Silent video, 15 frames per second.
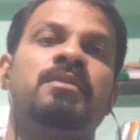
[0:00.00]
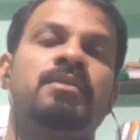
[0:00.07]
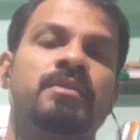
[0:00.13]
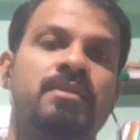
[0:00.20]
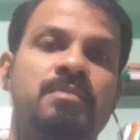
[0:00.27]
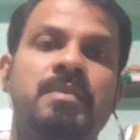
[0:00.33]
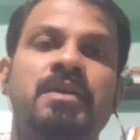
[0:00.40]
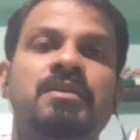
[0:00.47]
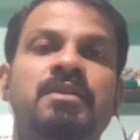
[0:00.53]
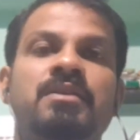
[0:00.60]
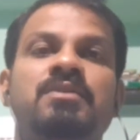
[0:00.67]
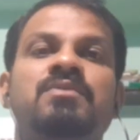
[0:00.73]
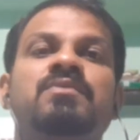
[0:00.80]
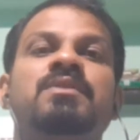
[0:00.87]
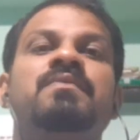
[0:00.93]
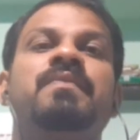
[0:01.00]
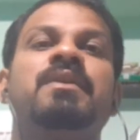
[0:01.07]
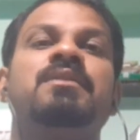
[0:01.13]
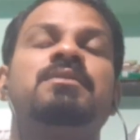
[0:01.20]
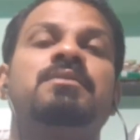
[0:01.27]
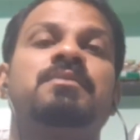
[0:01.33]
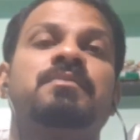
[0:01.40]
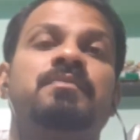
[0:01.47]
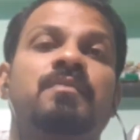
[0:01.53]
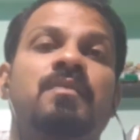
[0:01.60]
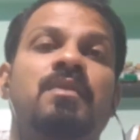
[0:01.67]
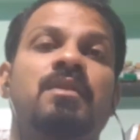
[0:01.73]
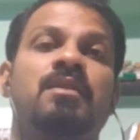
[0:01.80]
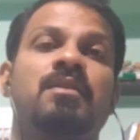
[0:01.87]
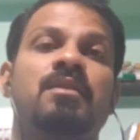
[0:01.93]
Yes, my dear student friends,
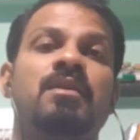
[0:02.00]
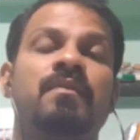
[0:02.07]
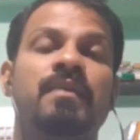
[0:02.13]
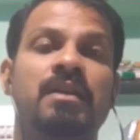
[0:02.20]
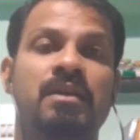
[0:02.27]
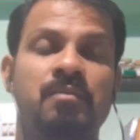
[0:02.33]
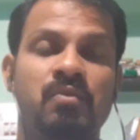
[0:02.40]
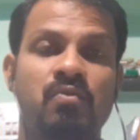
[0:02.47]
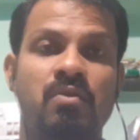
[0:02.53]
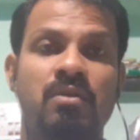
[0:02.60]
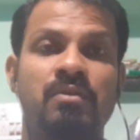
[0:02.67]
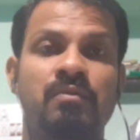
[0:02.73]
I welcome you all